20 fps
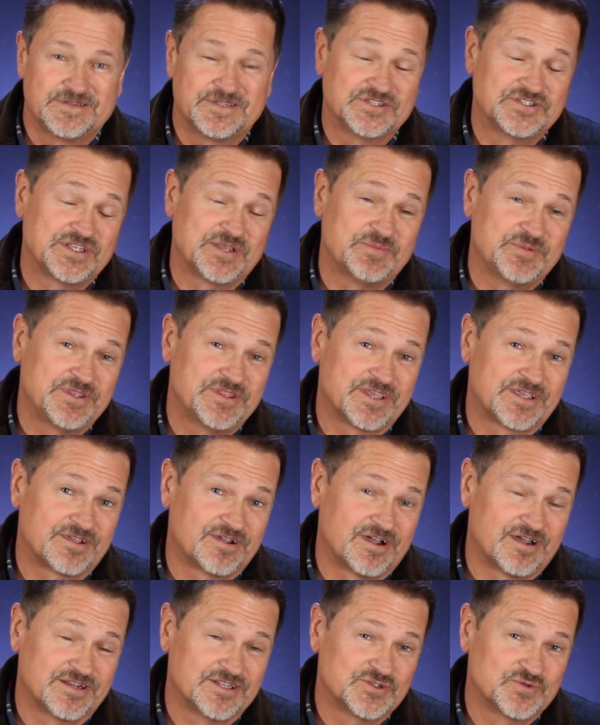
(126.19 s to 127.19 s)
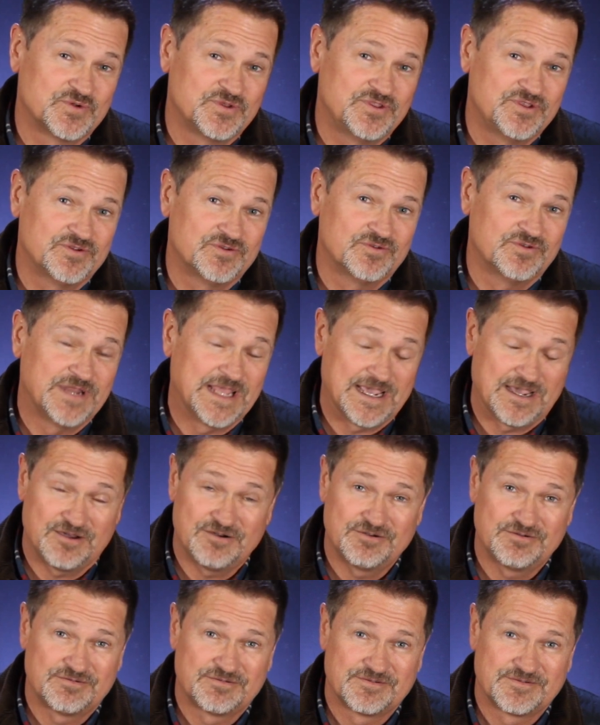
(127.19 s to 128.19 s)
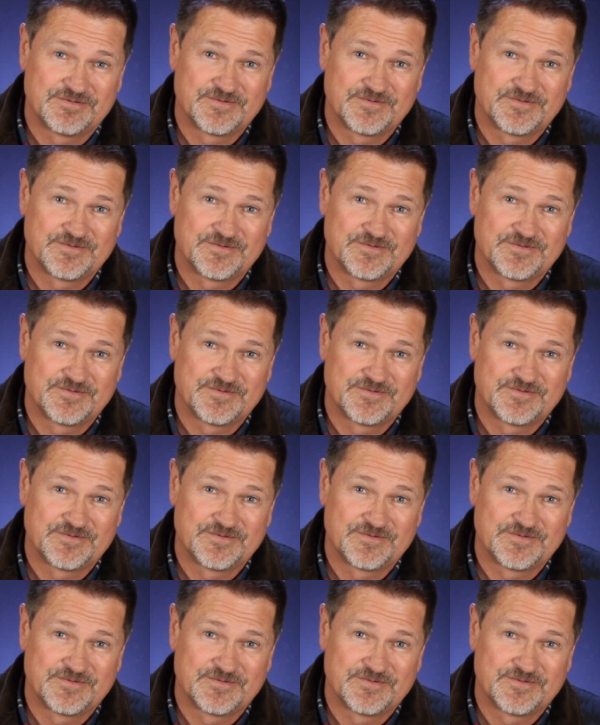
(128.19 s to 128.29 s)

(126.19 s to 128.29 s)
Does that mean that God is with you now?